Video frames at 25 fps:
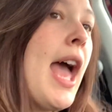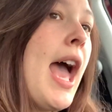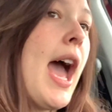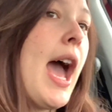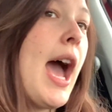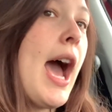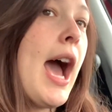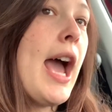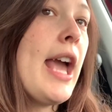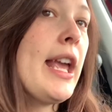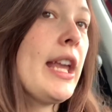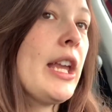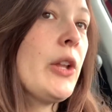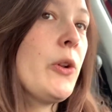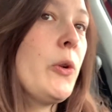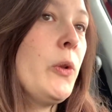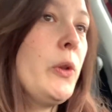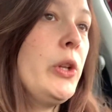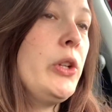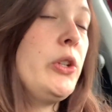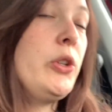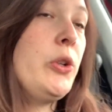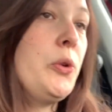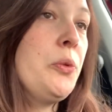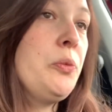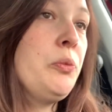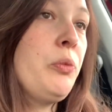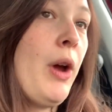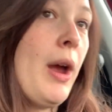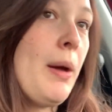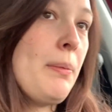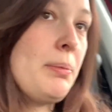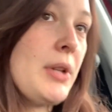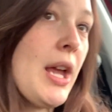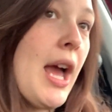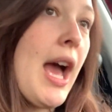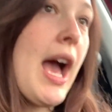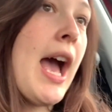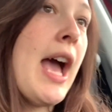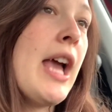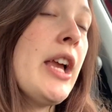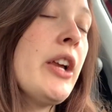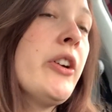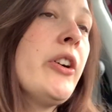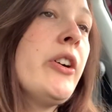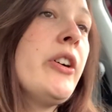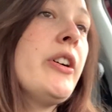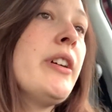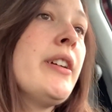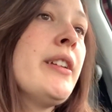I can only do
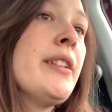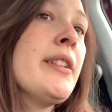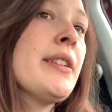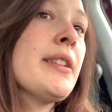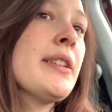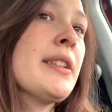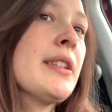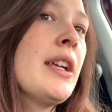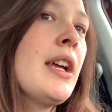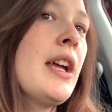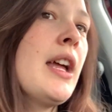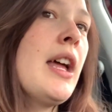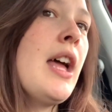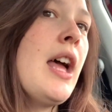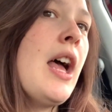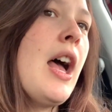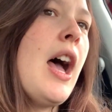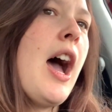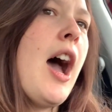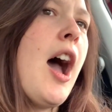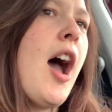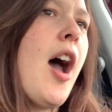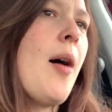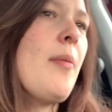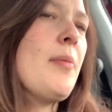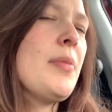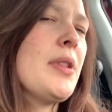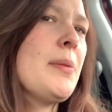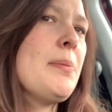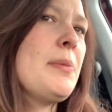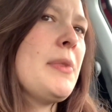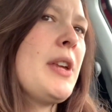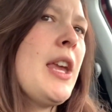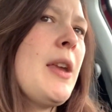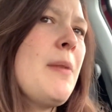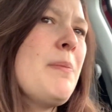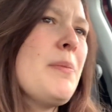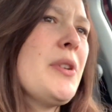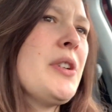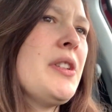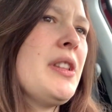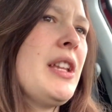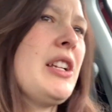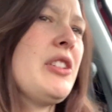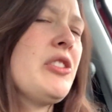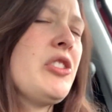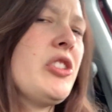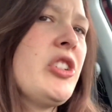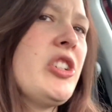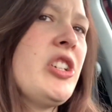reptiles, some game birds
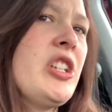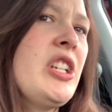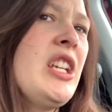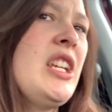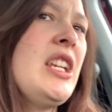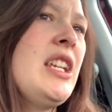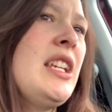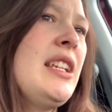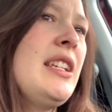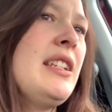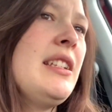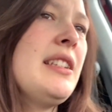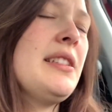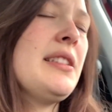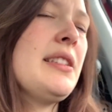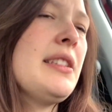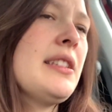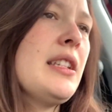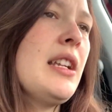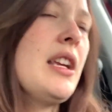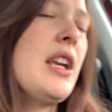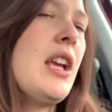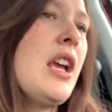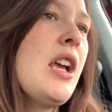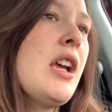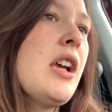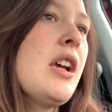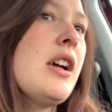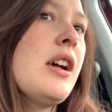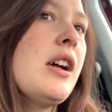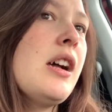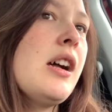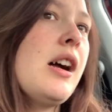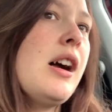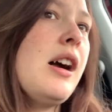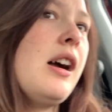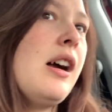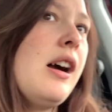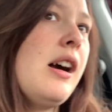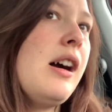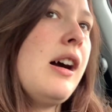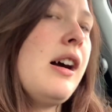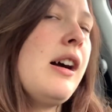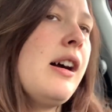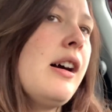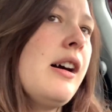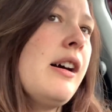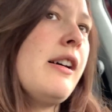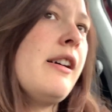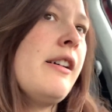like turkeys,
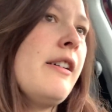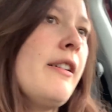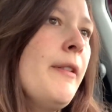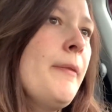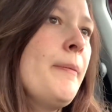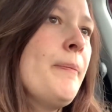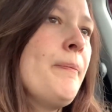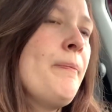a